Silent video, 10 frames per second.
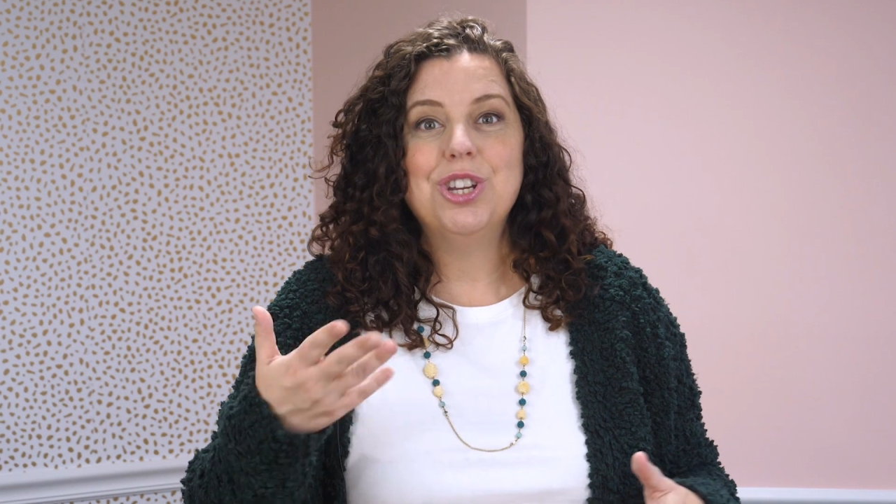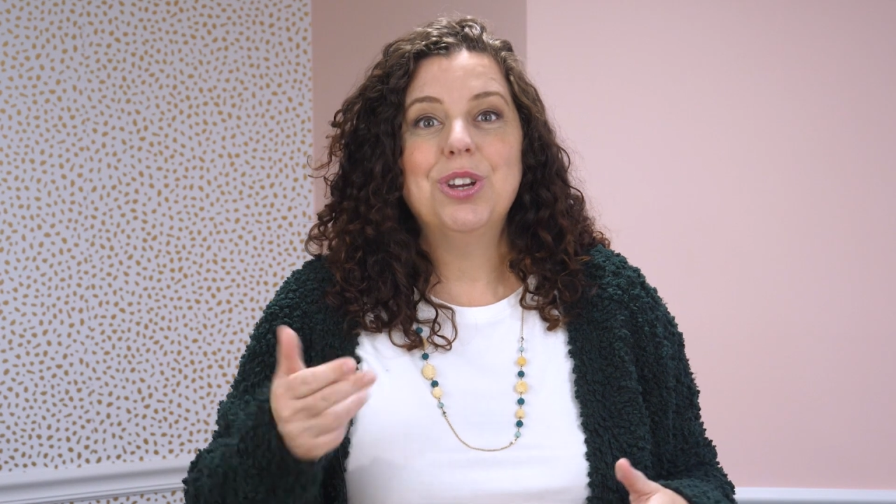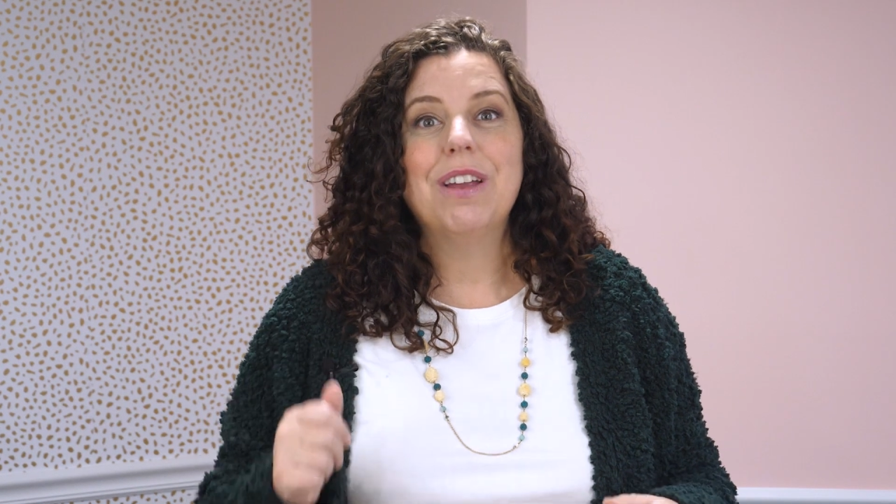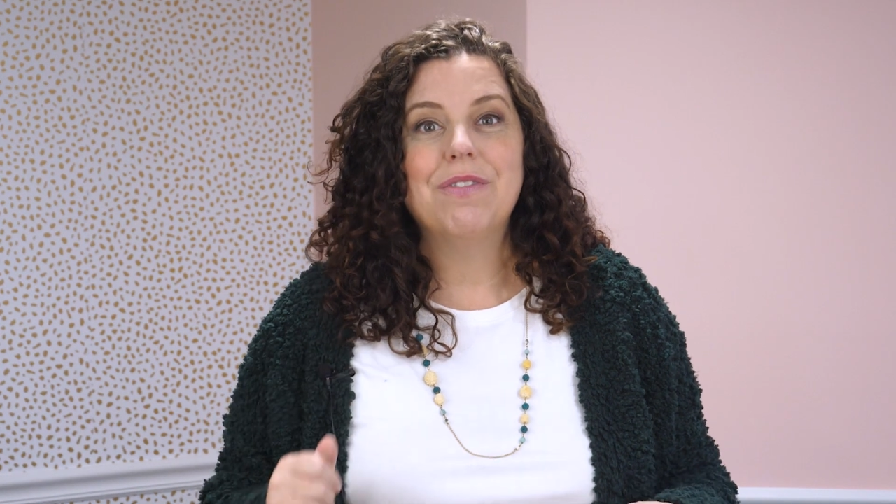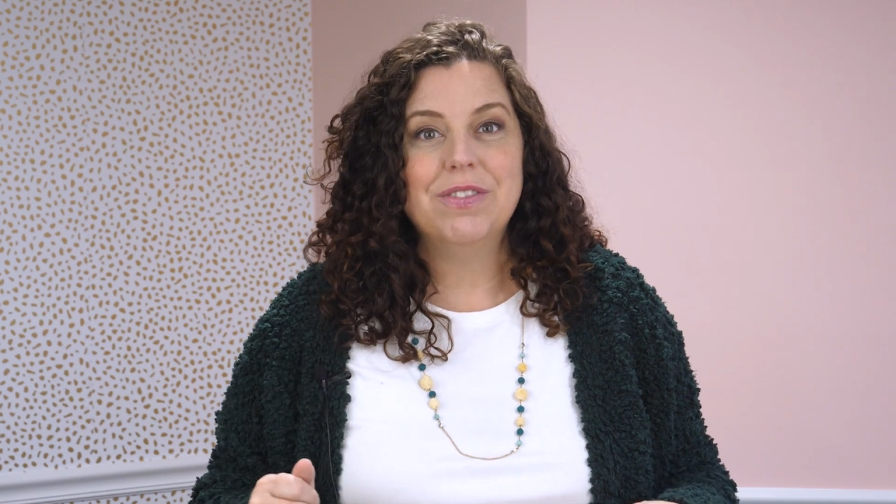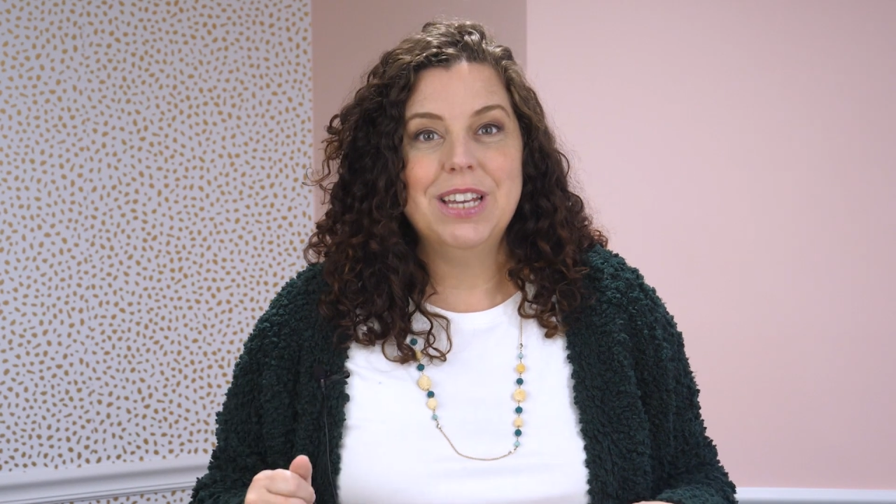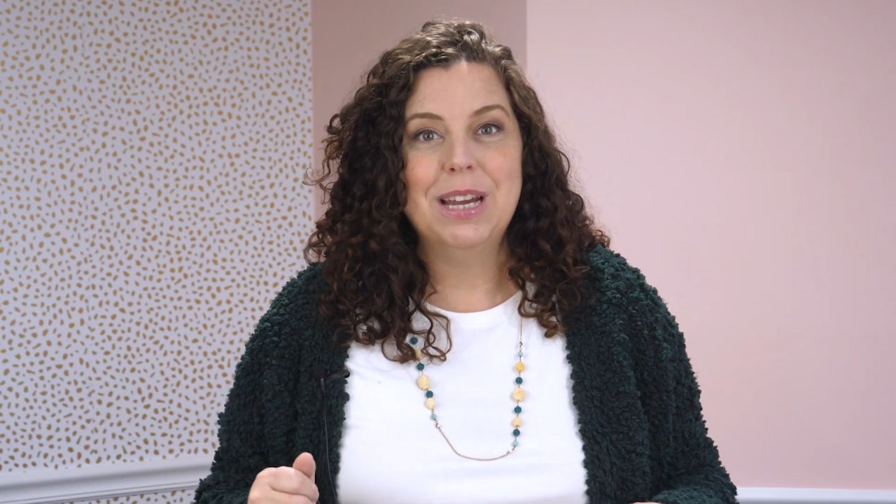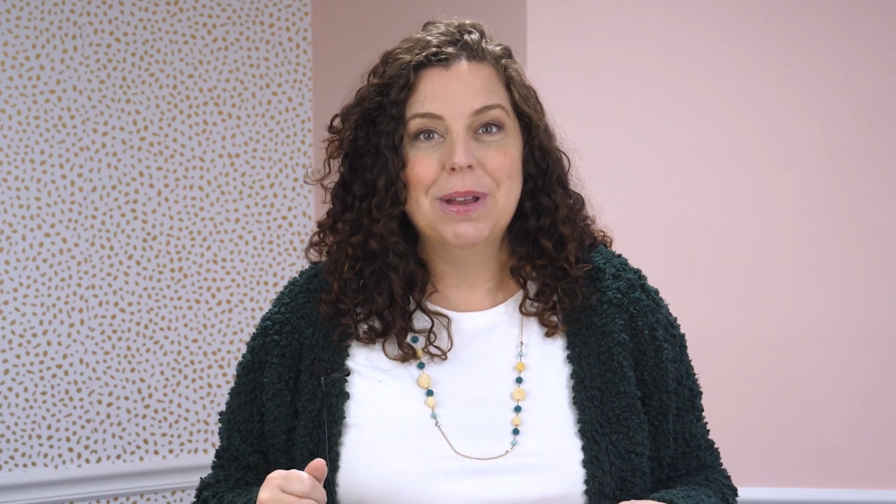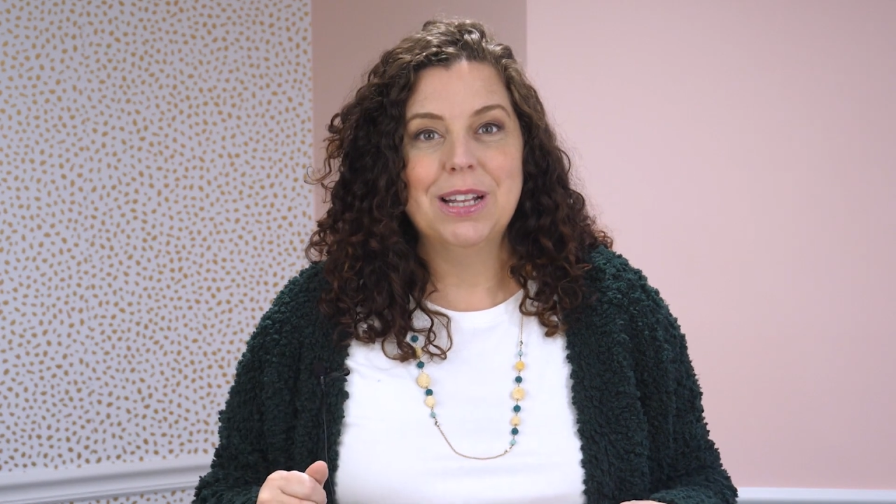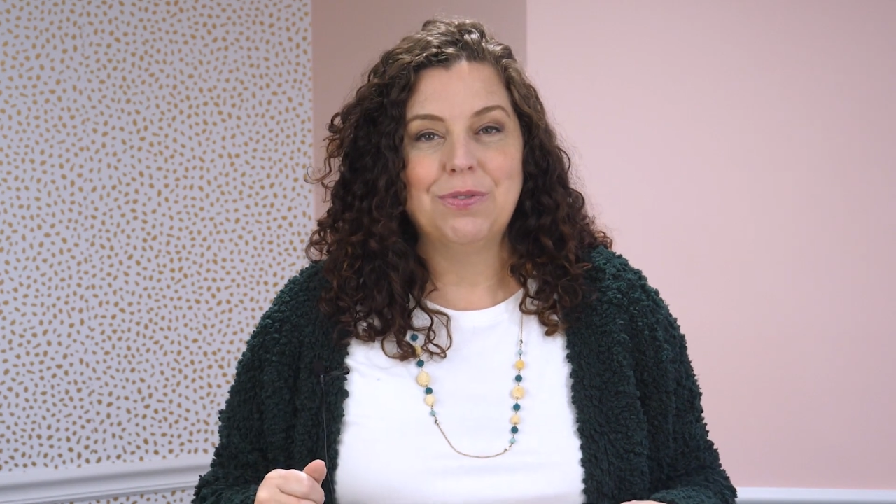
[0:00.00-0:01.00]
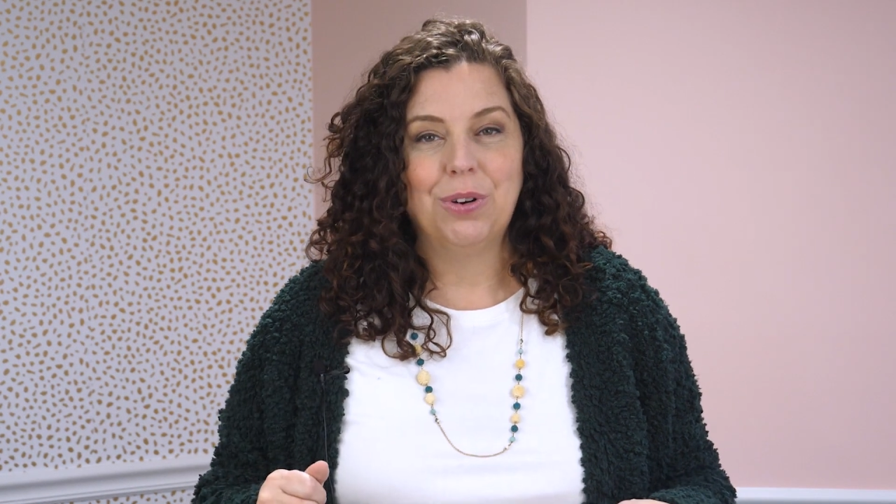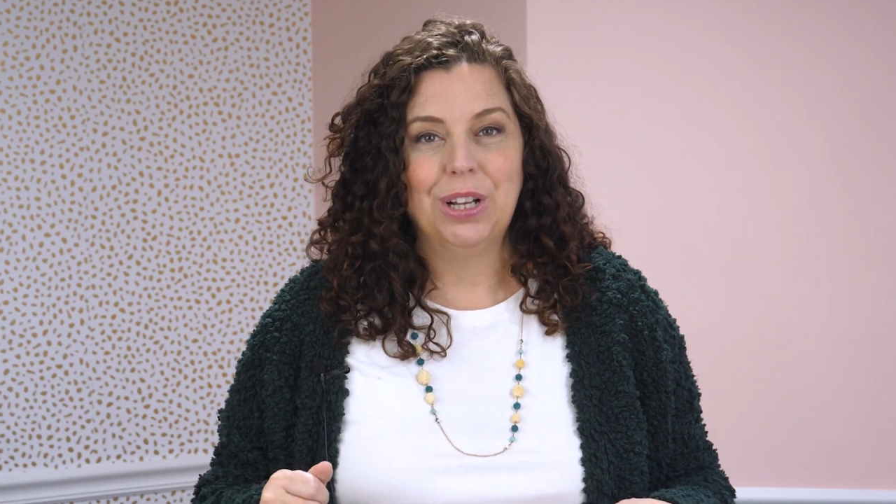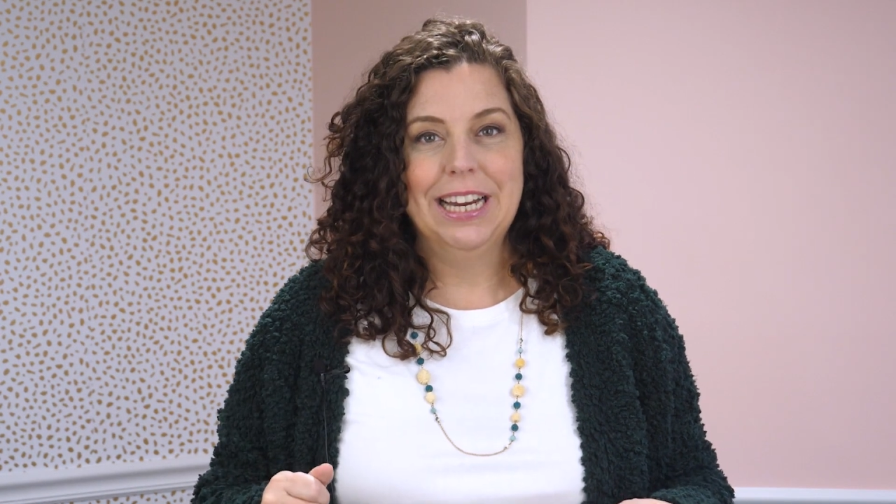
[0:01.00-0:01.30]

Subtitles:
and you get 15 minutes for